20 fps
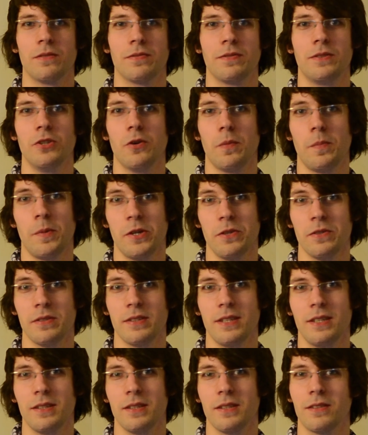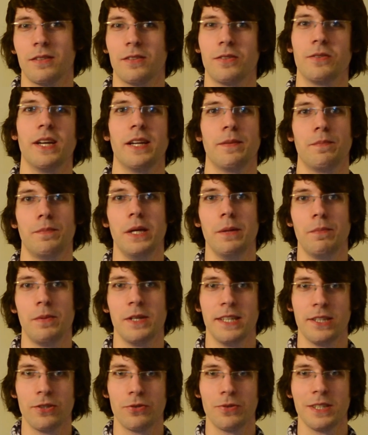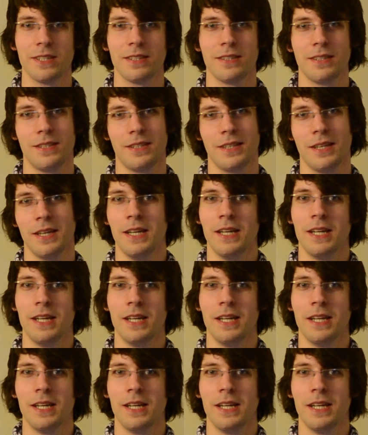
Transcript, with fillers: of your poster to get people interested.